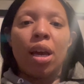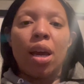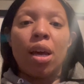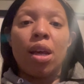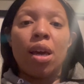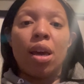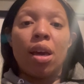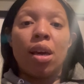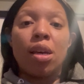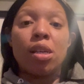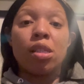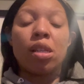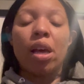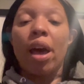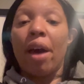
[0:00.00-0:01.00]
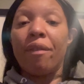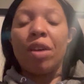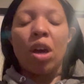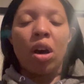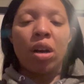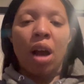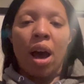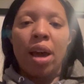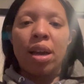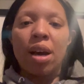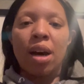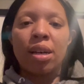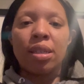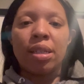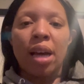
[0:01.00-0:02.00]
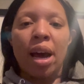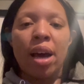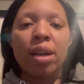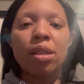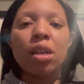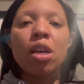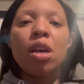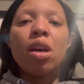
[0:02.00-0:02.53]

it is heavy on eye contact,